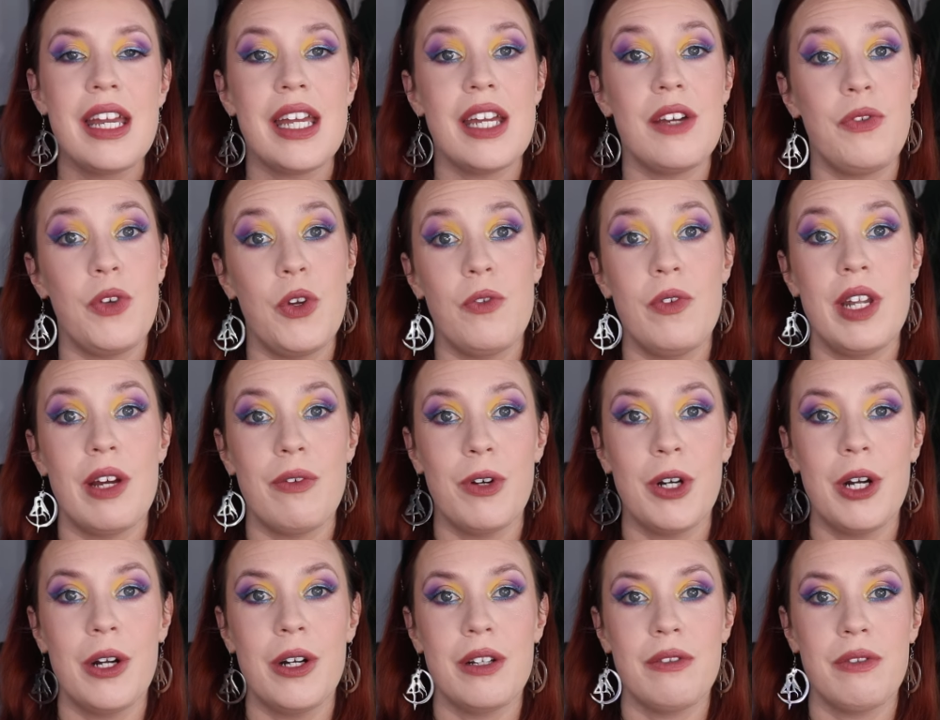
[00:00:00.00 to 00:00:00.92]
If you've
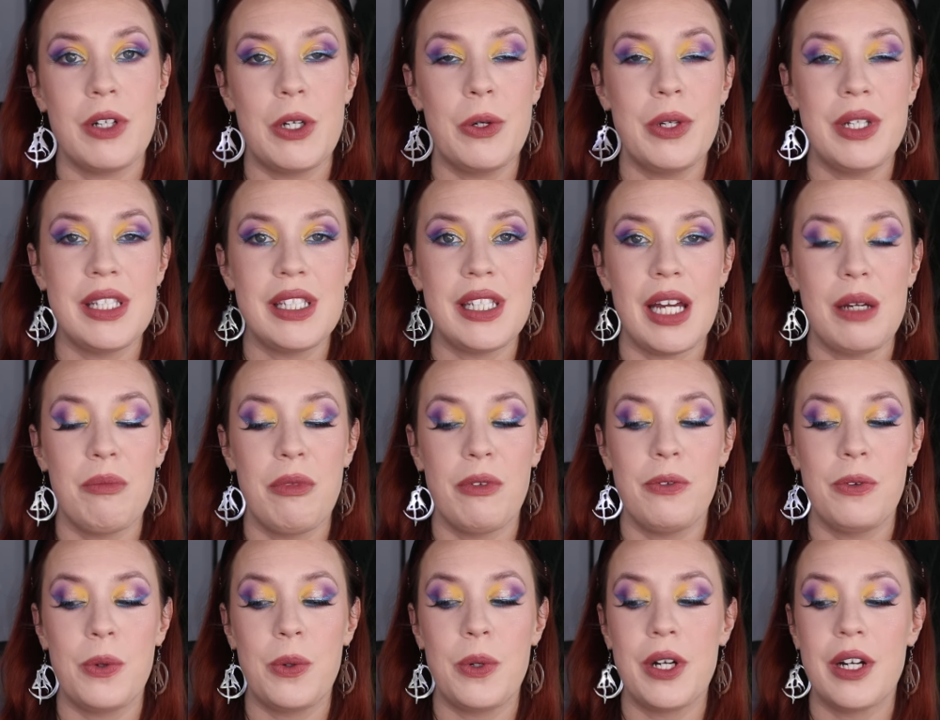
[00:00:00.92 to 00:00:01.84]
never heard of Oden's Eye
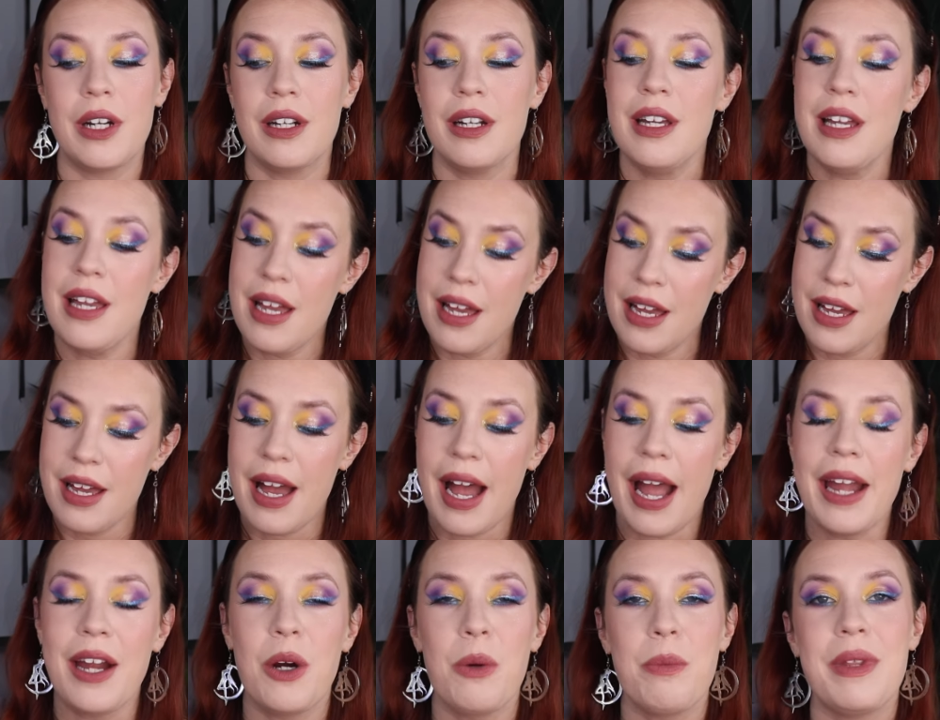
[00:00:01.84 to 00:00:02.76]
before,
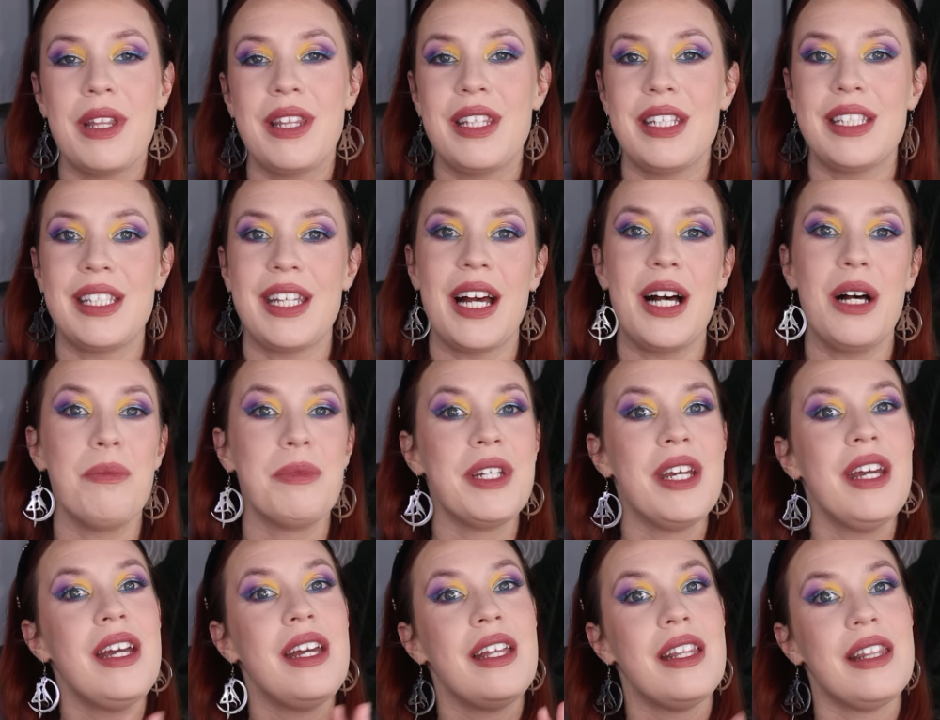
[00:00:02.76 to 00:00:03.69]
I hope that this
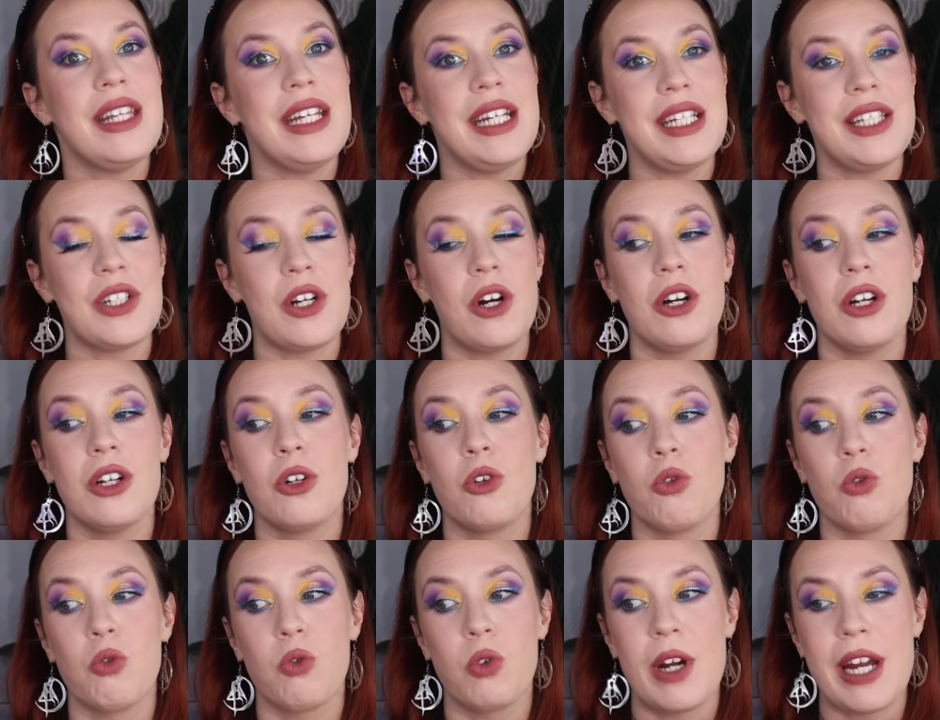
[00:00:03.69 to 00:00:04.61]
helped. These are
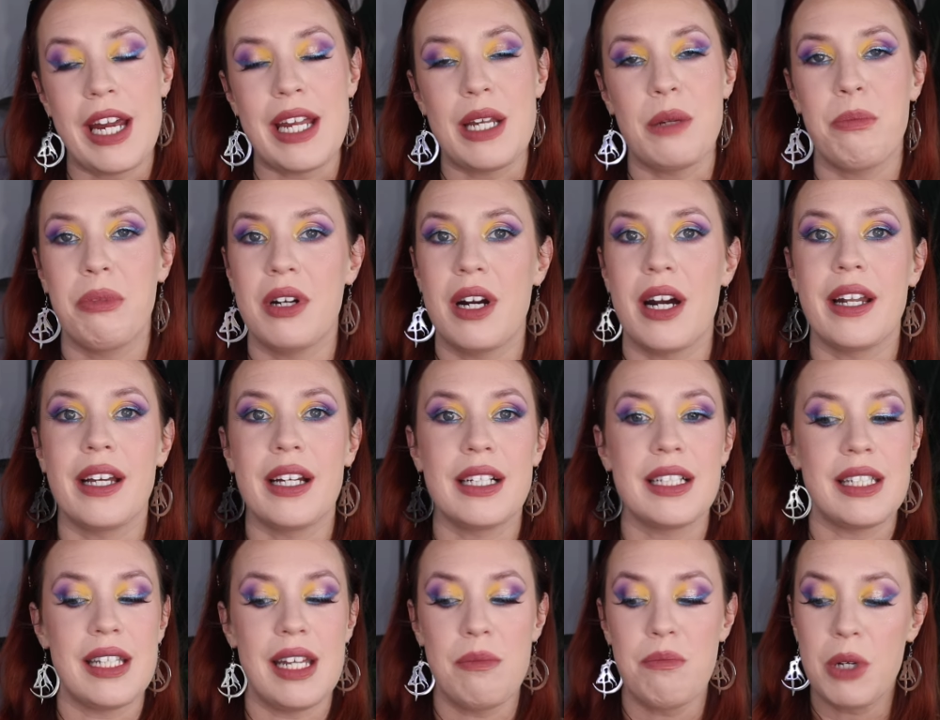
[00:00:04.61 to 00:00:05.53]
great
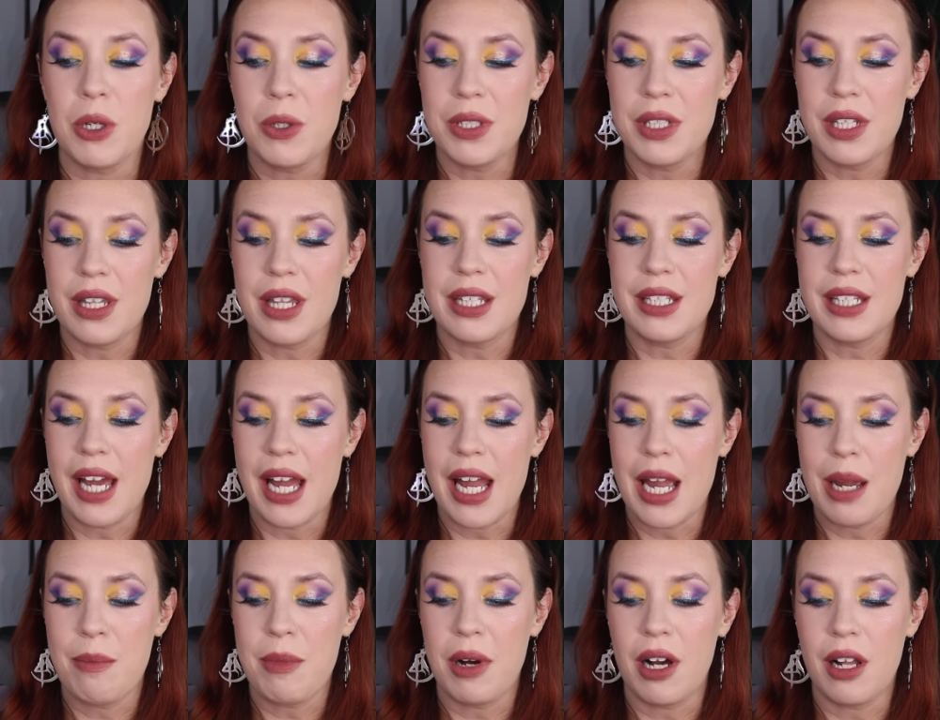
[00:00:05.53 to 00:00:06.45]
products, and most of the
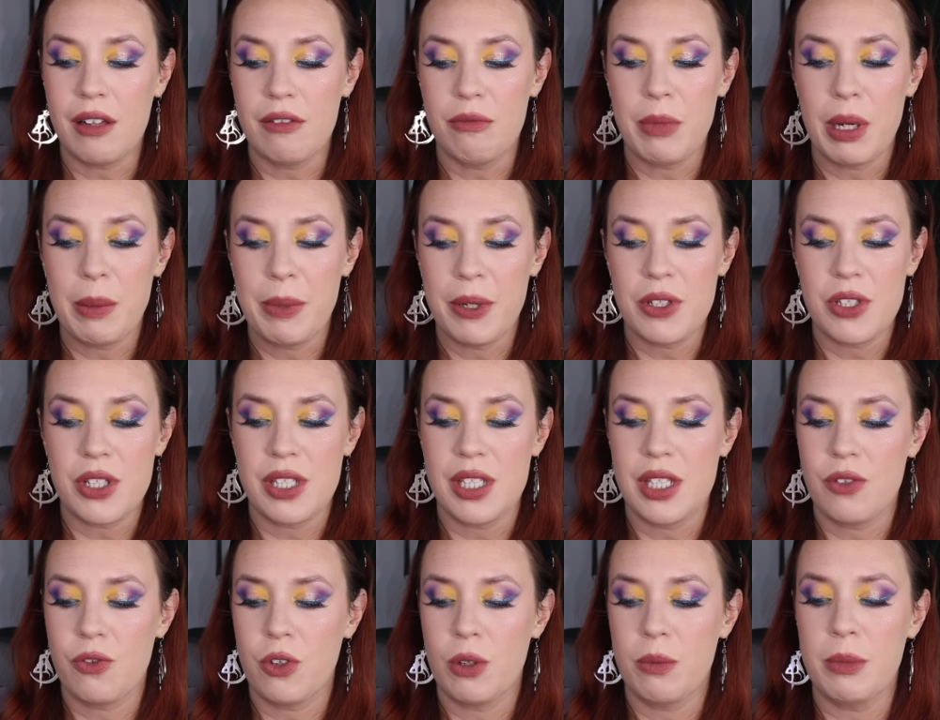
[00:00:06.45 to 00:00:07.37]
time, all of my
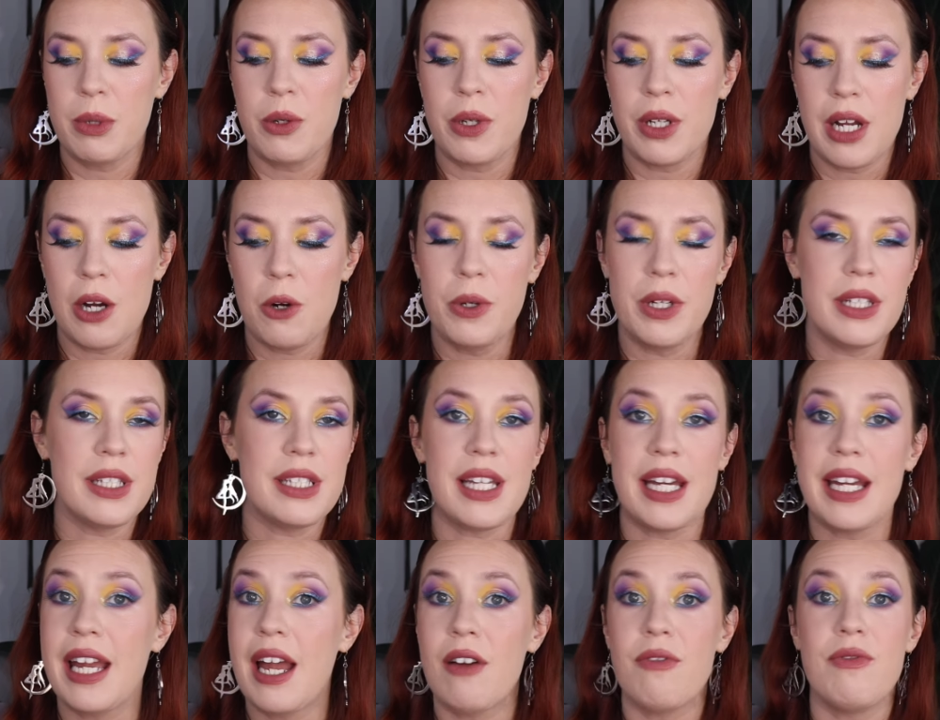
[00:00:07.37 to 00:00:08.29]
purchases from Oden's
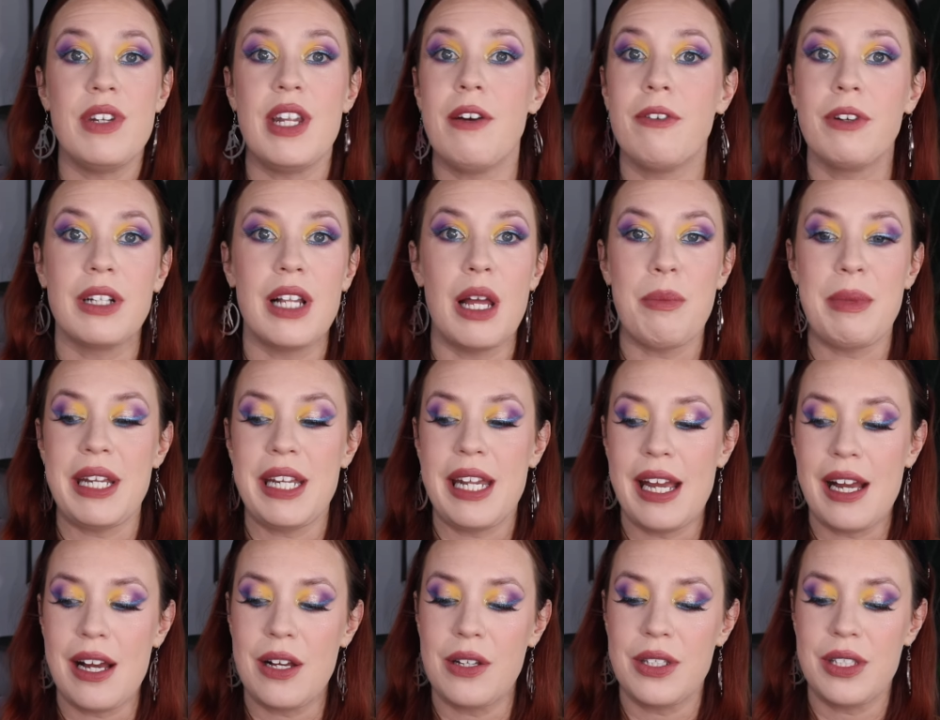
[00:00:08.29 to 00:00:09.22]
Eye have never let me
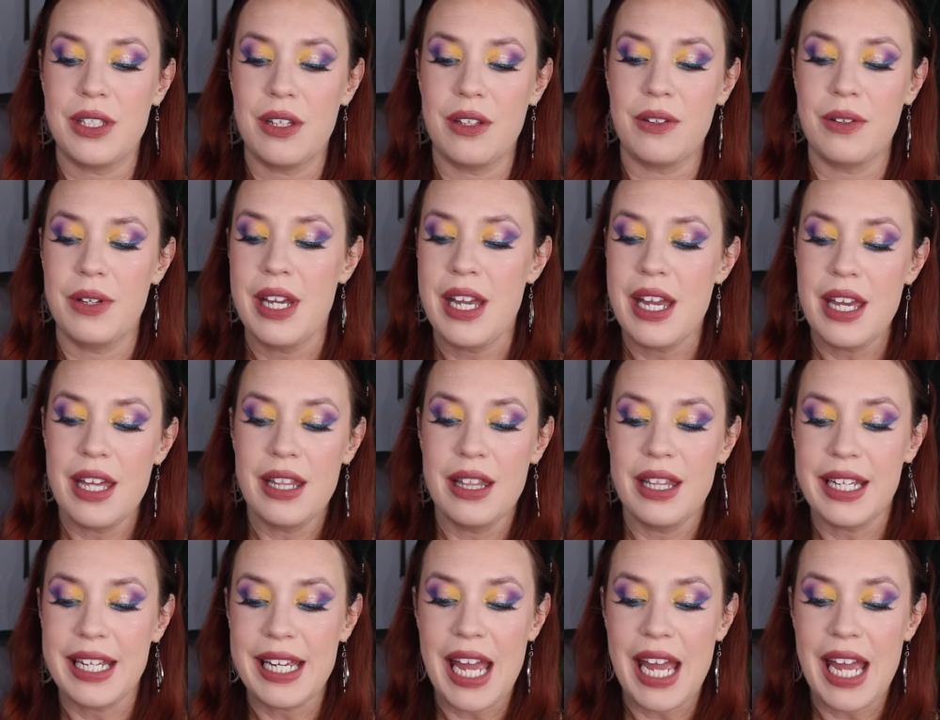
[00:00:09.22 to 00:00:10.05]
down, so the